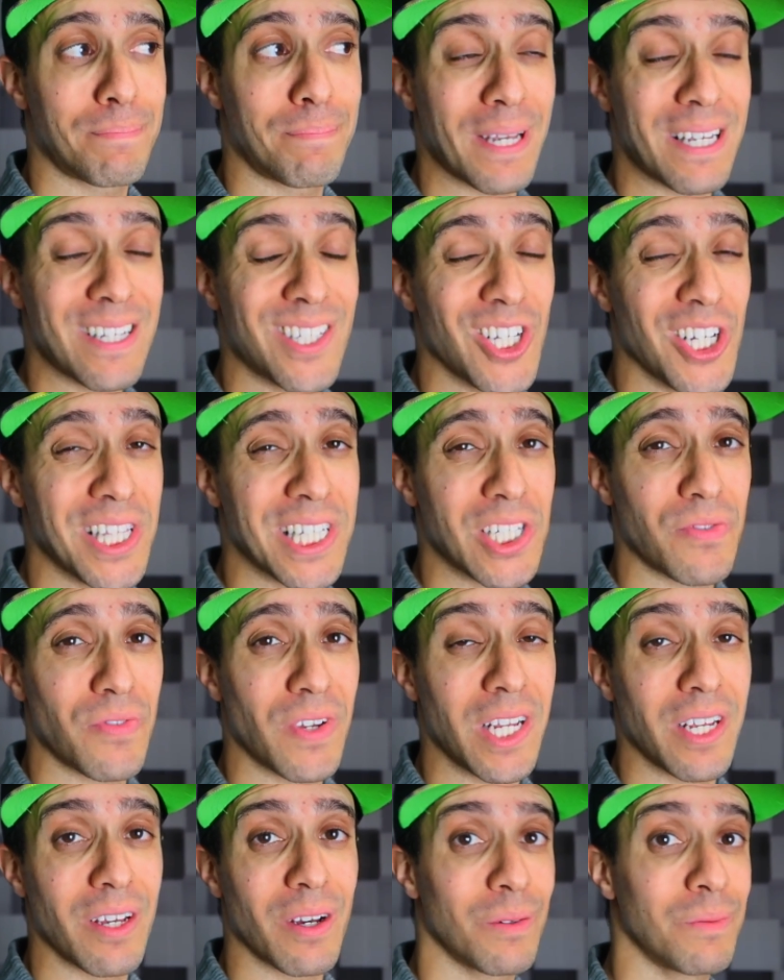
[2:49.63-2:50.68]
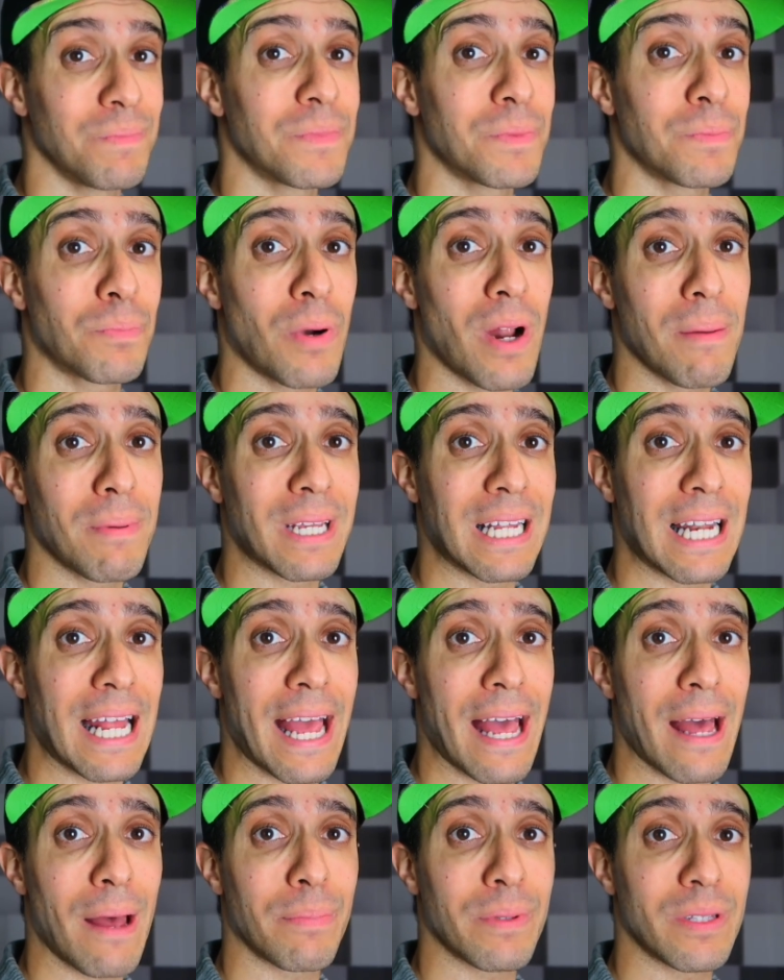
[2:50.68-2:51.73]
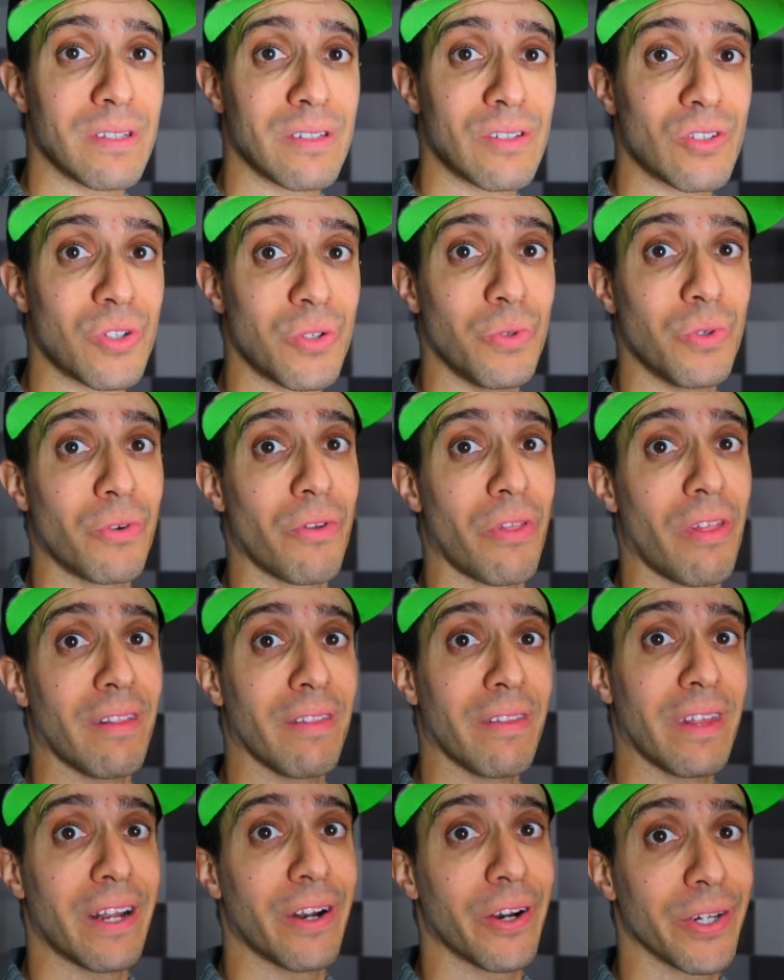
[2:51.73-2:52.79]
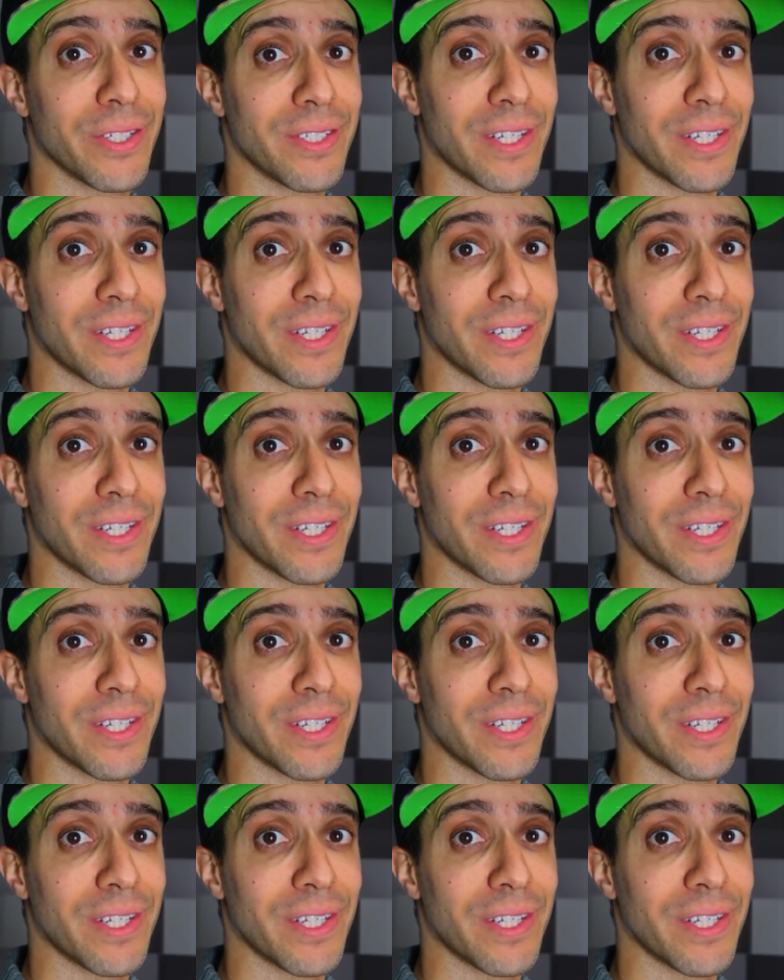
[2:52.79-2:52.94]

based on this video, probably gonna happen sooner than later,